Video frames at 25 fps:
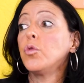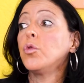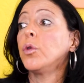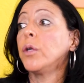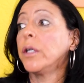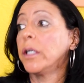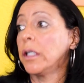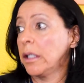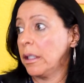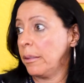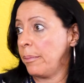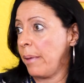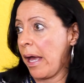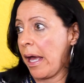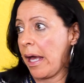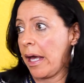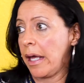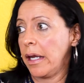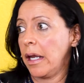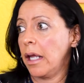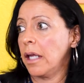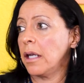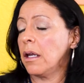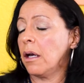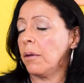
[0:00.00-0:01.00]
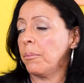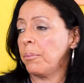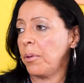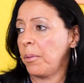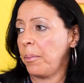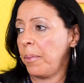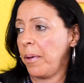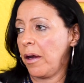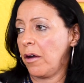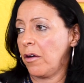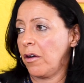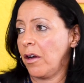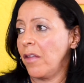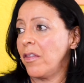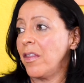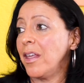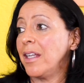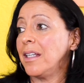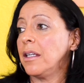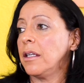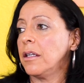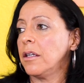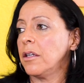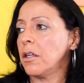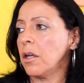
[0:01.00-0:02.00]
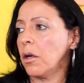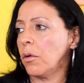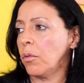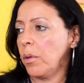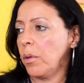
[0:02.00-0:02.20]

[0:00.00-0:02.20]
really bad and unprepared and they needed a